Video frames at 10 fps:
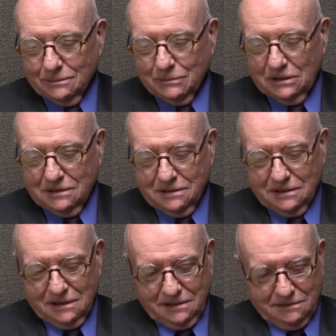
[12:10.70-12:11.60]
But
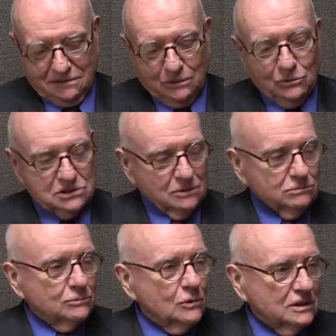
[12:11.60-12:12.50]
it was a
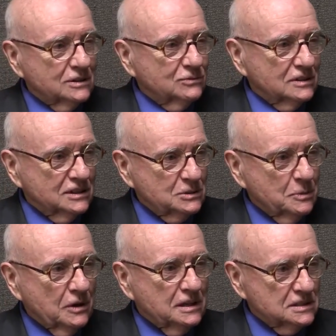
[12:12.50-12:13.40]
wonderful
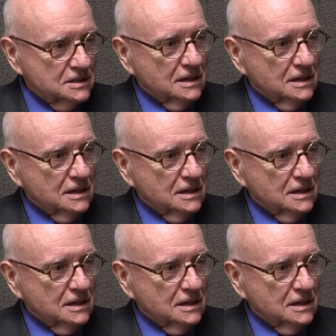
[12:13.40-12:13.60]
experience,